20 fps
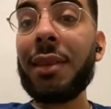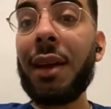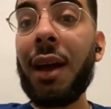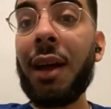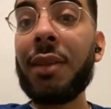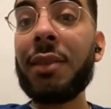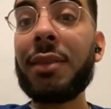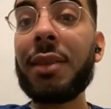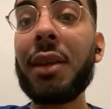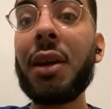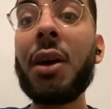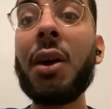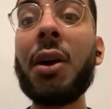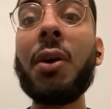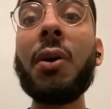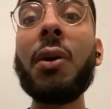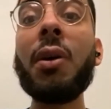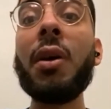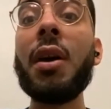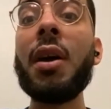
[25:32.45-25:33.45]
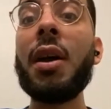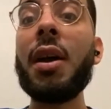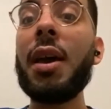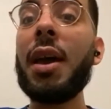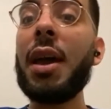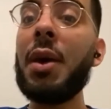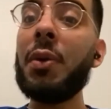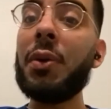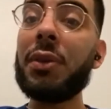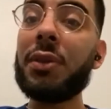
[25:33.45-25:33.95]
until
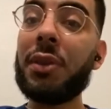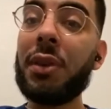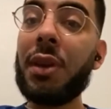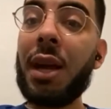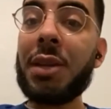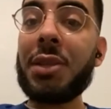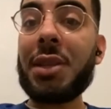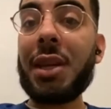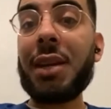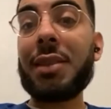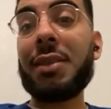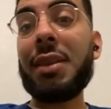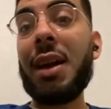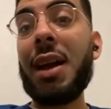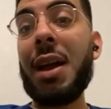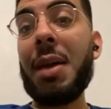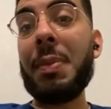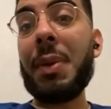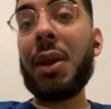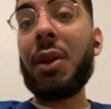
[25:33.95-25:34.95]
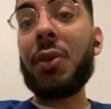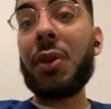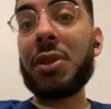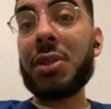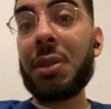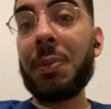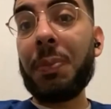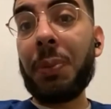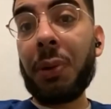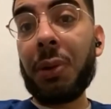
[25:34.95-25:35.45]
it was nut check time, and
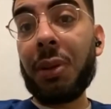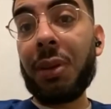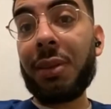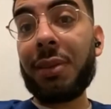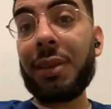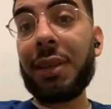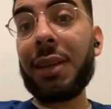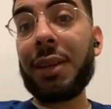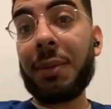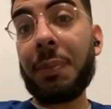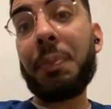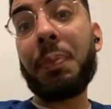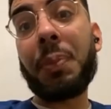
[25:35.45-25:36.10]
Christian Pulisic